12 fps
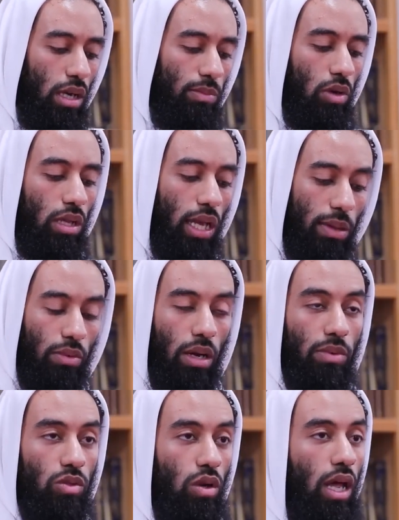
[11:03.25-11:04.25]
Ibn al-Qayyim
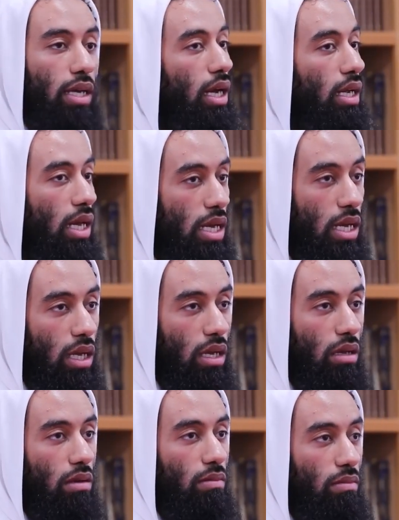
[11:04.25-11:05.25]
rahmatullahi
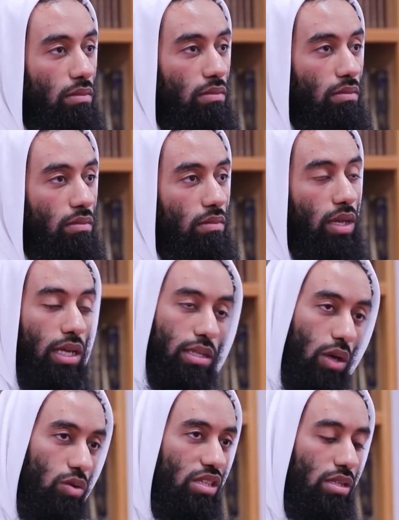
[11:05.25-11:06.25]
alayhi, he
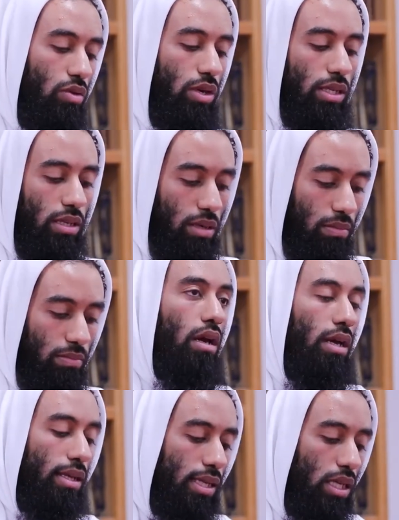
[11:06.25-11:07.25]
tells us the reason.
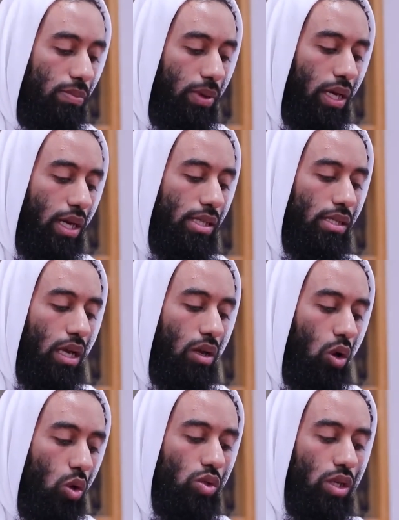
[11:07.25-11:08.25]
He says, because
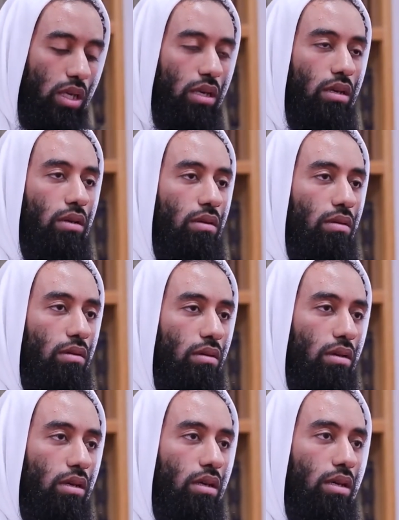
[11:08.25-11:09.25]
al-huzn,
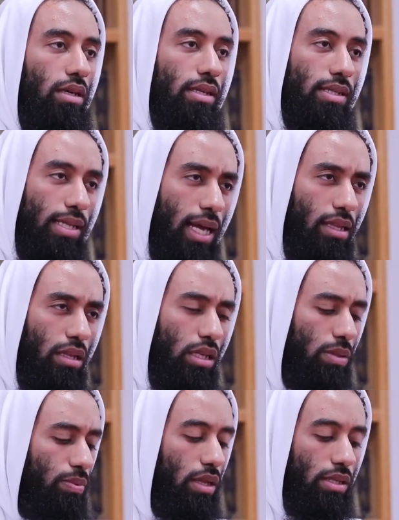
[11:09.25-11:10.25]

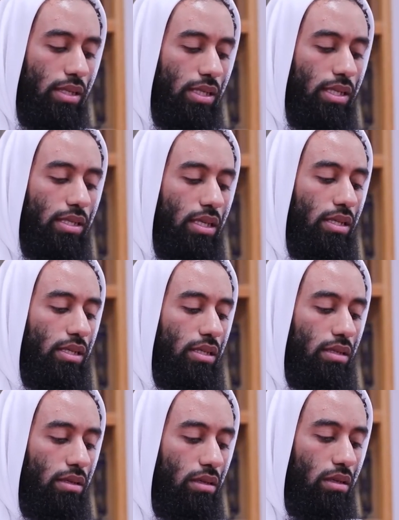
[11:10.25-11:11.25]
sadness, brothers and
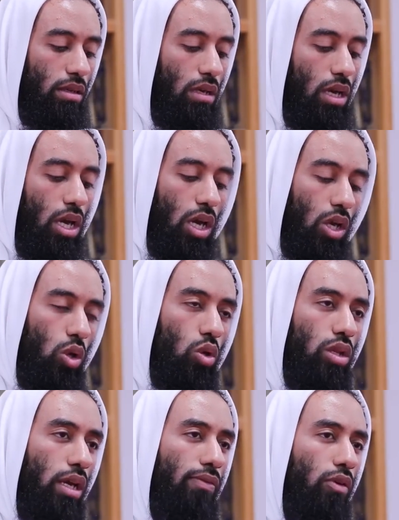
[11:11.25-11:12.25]
sisters,
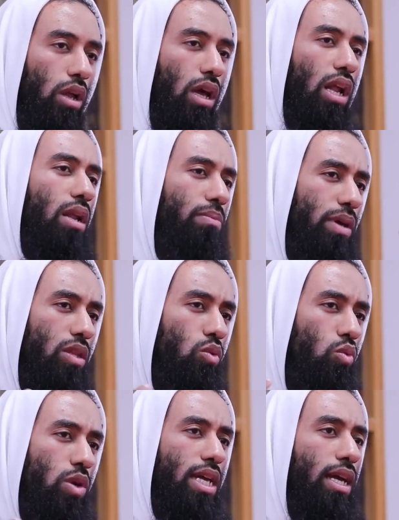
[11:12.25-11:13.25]
al-qalb; it
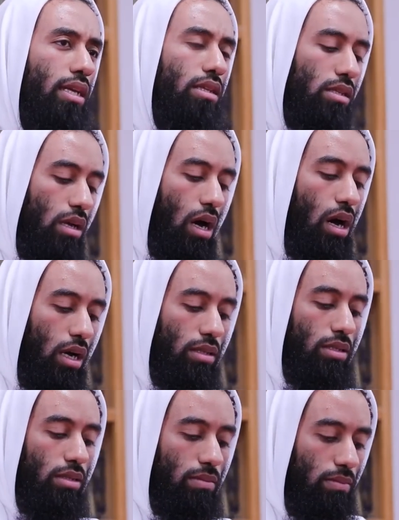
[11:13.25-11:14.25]
weakens the
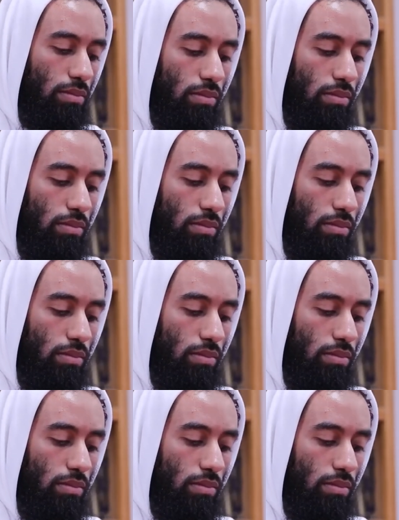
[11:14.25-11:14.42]
heart.